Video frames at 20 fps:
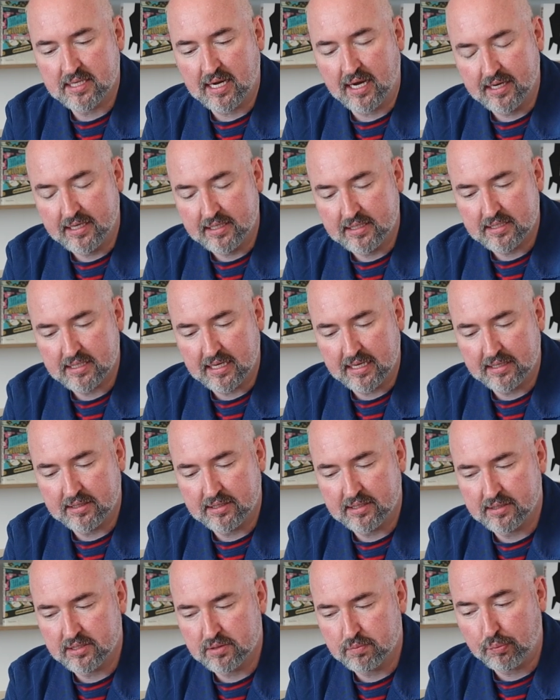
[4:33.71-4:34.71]
tight
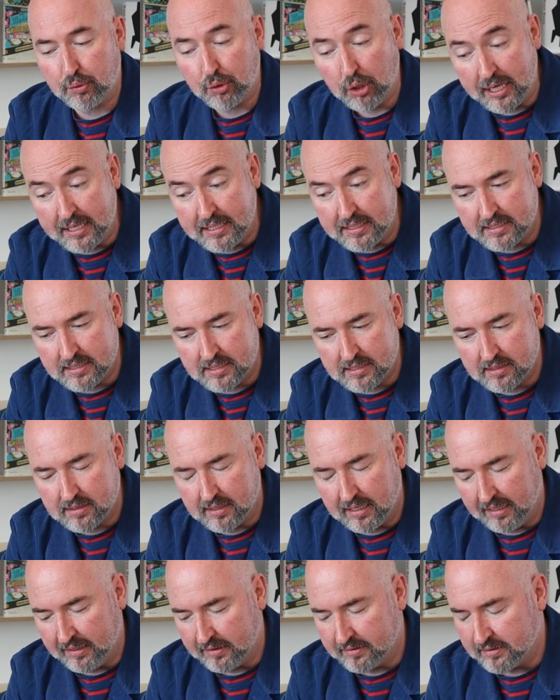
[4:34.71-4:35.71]
and as bright
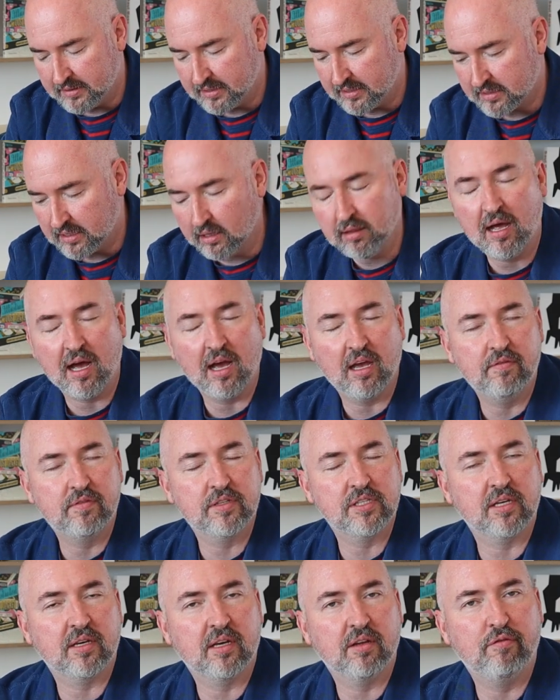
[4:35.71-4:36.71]
and as alive
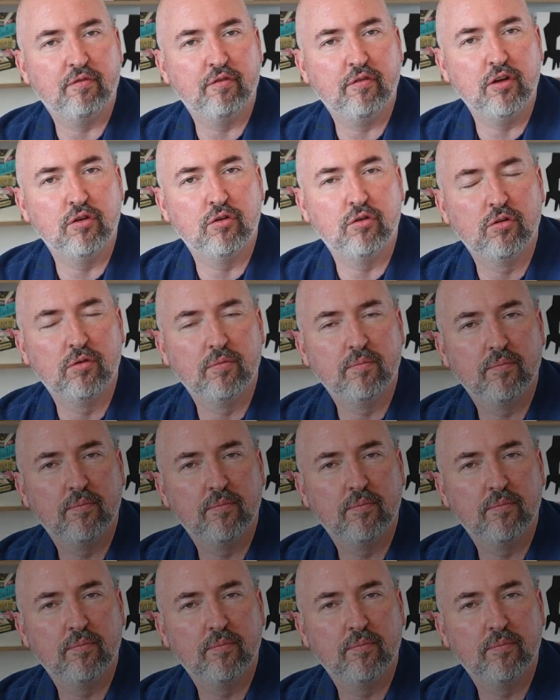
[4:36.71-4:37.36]
as it can feel.